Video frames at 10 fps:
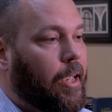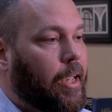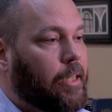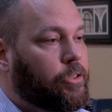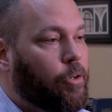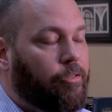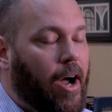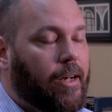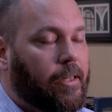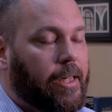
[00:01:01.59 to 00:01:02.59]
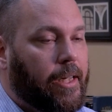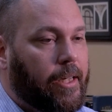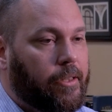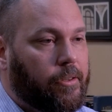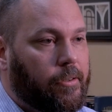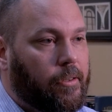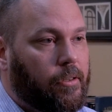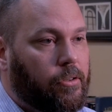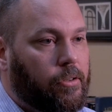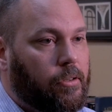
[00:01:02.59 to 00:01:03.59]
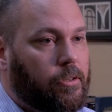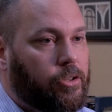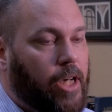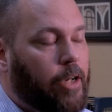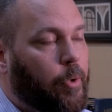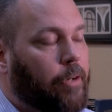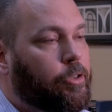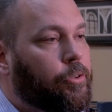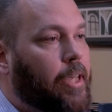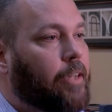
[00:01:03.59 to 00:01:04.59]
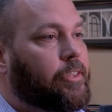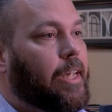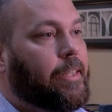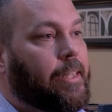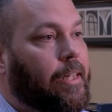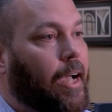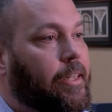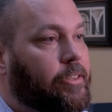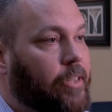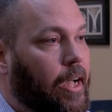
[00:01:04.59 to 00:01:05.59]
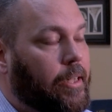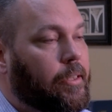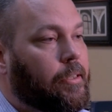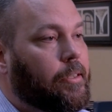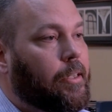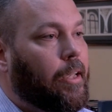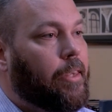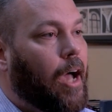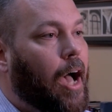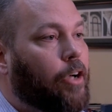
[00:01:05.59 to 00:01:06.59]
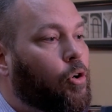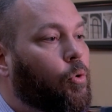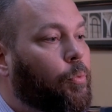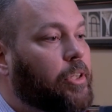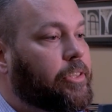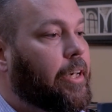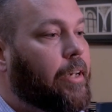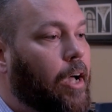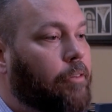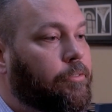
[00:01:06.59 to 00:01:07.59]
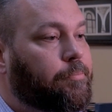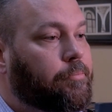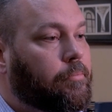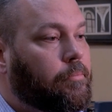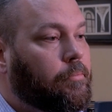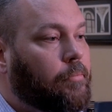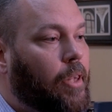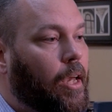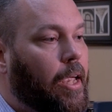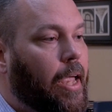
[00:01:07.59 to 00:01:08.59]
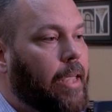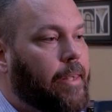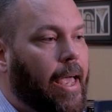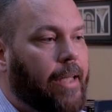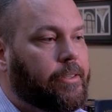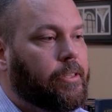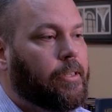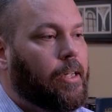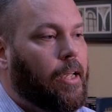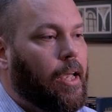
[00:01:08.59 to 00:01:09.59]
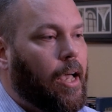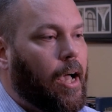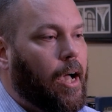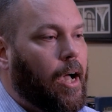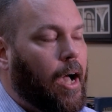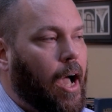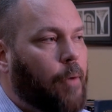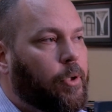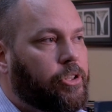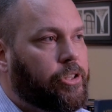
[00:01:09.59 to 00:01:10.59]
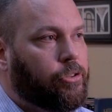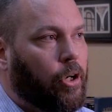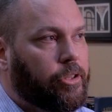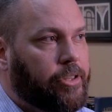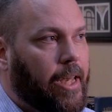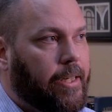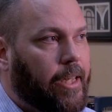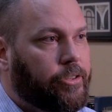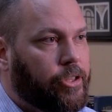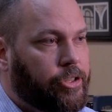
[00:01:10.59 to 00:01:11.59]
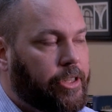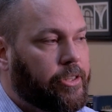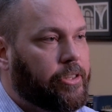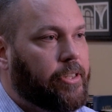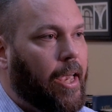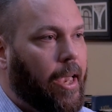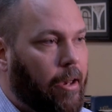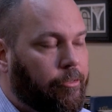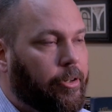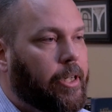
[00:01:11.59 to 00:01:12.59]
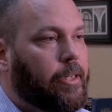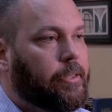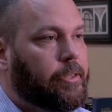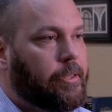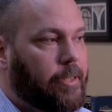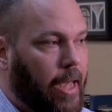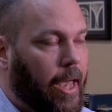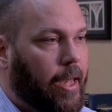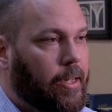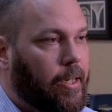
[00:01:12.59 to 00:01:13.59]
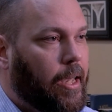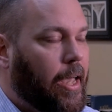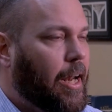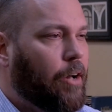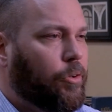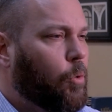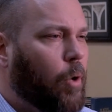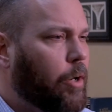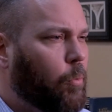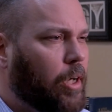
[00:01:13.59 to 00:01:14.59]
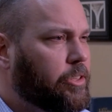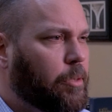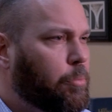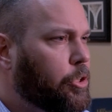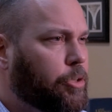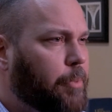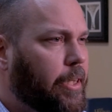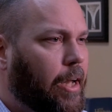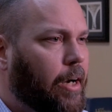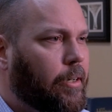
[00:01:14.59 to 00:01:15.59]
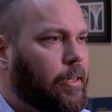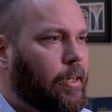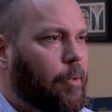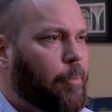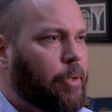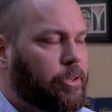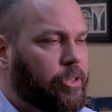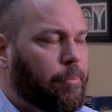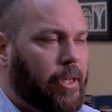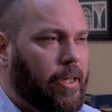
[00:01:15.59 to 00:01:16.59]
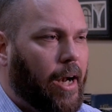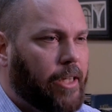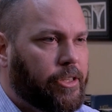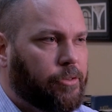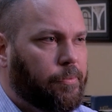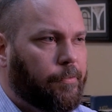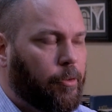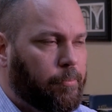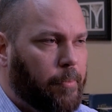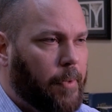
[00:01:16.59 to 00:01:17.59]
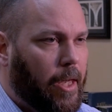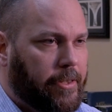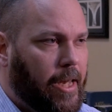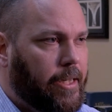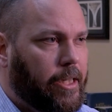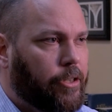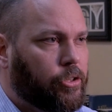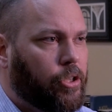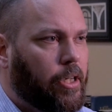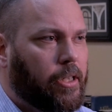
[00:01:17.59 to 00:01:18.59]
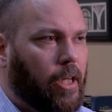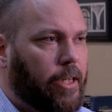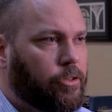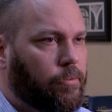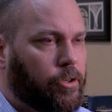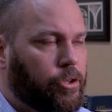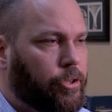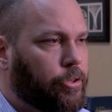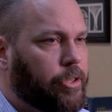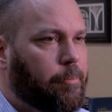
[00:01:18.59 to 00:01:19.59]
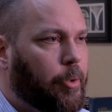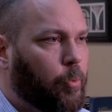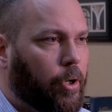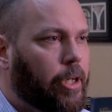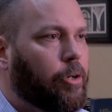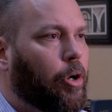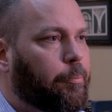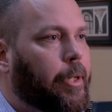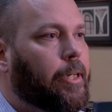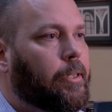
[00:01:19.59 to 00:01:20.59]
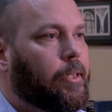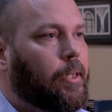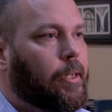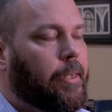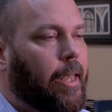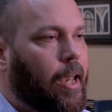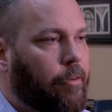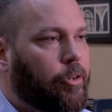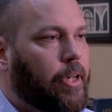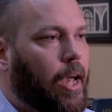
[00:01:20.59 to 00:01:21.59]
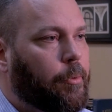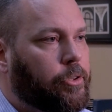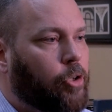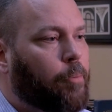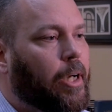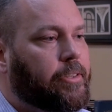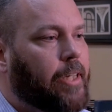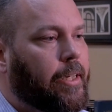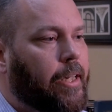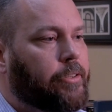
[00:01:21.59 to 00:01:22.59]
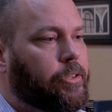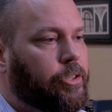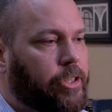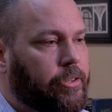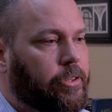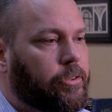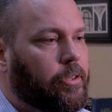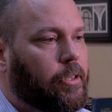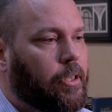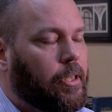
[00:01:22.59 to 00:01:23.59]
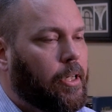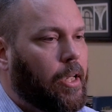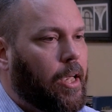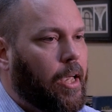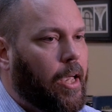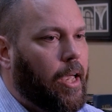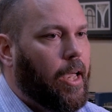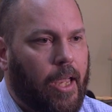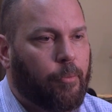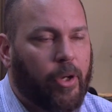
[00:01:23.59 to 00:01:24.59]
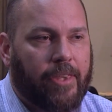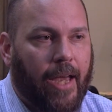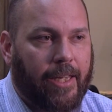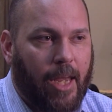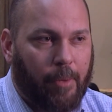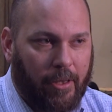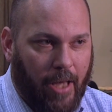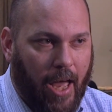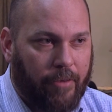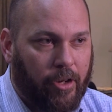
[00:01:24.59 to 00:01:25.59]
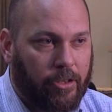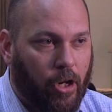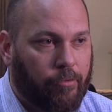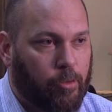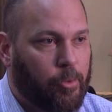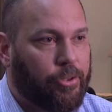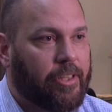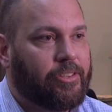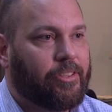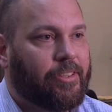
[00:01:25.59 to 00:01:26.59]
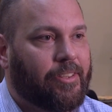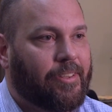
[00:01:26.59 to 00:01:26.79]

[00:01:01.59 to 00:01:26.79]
And so finally, in January of 2018, I decided that hot and cold wasn't enough, and that I would just start saying yes to Jesus every day. And I don't know what it was that pushed me there, but it was something that I just, from attending here at Shawnee Alliance over 2 years, had been working on me, that every day I would start by saying yes to Jesus. And with that came a lot of uncomfortableness.